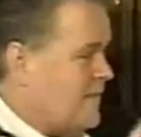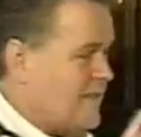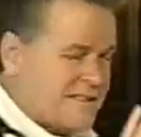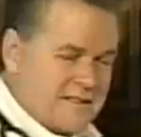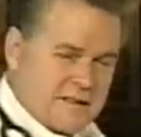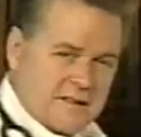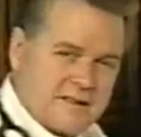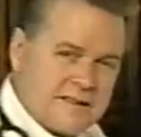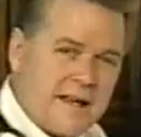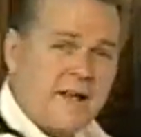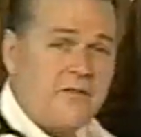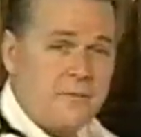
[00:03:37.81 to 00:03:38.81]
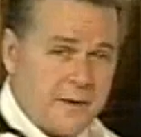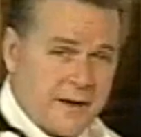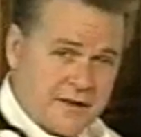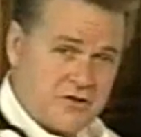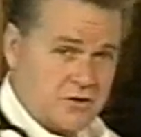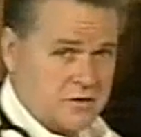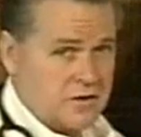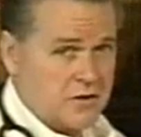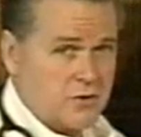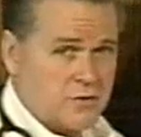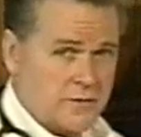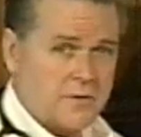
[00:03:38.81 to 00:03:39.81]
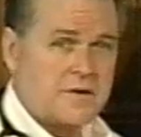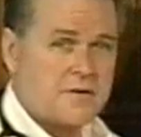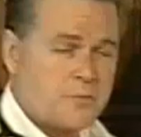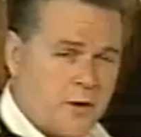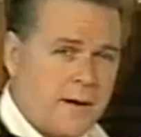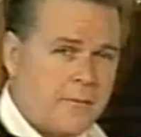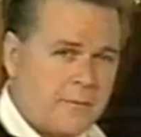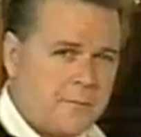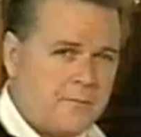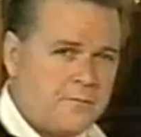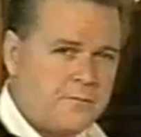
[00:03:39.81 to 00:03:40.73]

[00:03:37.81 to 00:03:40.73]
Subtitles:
This is a safe medicine to use for this problem.